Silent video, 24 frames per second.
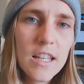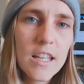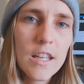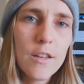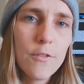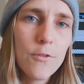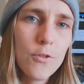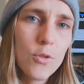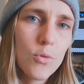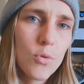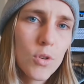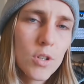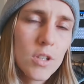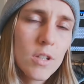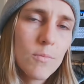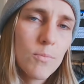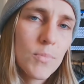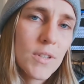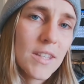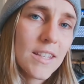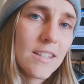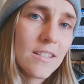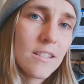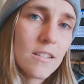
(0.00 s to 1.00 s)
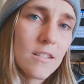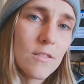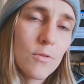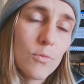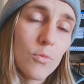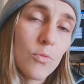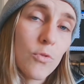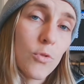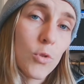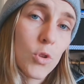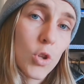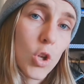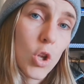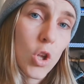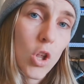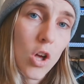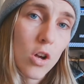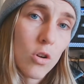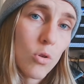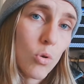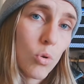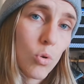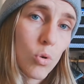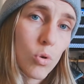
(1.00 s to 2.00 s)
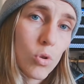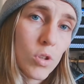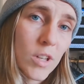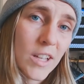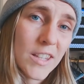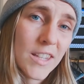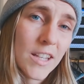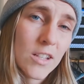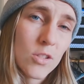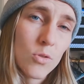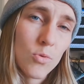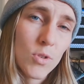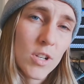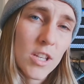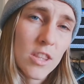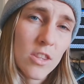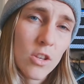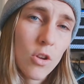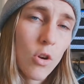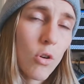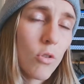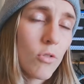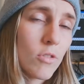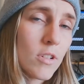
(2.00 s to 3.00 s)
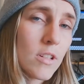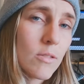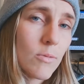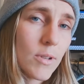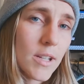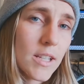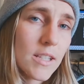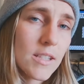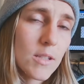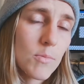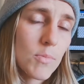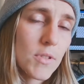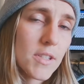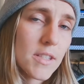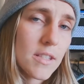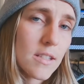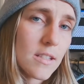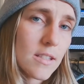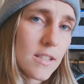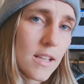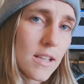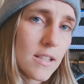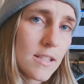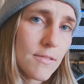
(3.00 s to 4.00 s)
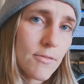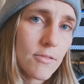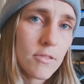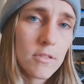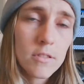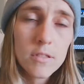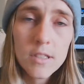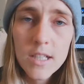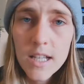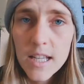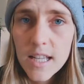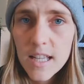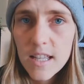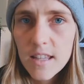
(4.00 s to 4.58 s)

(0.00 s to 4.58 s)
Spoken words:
if you want to be in it for the long haul and that's really the only way to be successful,